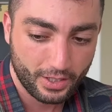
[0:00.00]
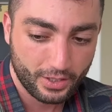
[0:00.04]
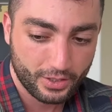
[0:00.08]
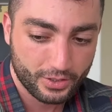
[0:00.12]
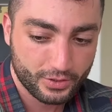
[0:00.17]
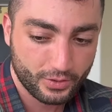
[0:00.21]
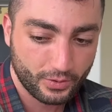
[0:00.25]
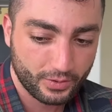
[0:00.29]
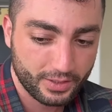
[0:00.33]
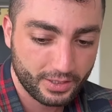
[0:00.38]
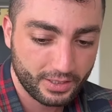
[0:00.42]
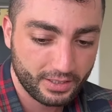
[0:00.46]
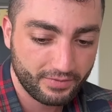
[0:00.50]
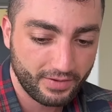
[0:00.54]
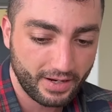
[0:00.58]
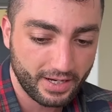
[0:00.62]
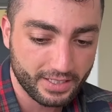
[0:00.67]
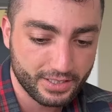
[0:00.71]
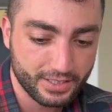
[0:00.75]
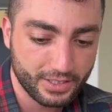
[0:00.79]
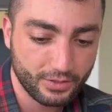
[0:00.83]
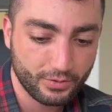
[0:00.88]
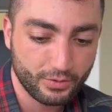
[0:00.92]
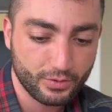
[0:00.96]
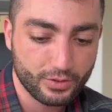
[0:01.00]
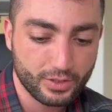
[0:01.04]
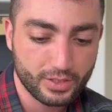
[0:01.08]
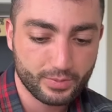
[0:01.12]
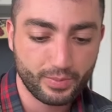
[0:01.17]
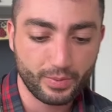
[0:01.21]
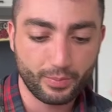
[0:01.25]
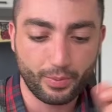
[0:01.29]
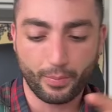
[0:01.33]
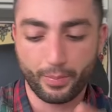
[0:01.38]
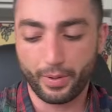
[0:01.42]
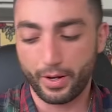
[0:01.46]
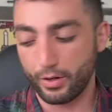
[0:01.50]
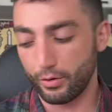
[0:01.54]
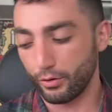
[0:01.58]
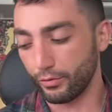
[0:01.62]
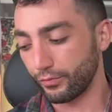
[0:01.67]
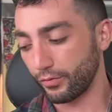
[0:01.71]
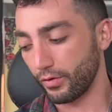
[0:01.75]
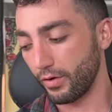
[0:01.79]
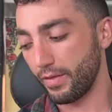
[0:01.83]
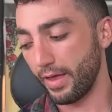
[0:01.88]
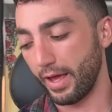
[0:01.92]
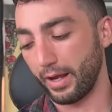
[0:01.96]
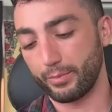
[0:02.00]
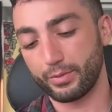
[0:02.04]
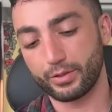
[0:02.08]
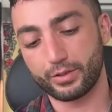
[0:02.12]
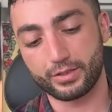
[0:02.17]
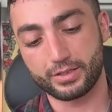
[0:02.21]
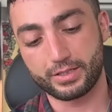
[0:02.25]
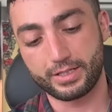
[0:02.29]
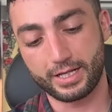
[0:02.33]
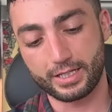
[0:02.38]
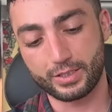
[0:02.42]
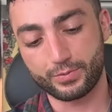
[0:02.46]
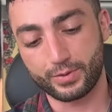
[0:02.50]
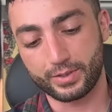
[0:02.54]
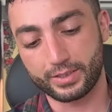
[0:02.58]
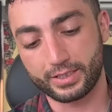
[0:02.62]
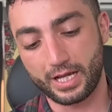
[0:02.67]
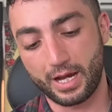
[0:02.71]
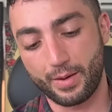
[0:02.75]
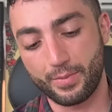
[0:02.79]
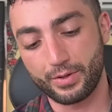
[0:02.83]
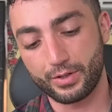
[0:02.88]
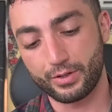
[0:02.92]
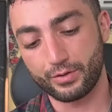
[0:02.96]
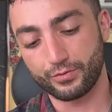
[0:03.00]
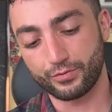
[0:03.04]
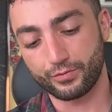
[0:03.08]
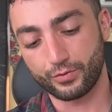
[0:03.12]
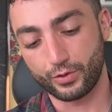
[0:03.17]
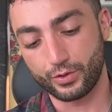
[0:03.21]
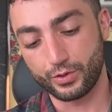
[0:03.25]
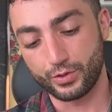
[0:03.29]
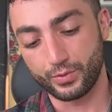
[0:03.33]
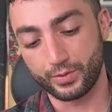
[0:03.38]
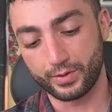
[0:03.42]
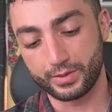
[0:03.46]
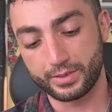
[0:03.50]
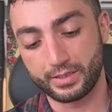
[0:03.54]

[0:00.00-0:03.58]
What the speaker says: So the advice here is just be prepared for that, because that's what's coming in for you.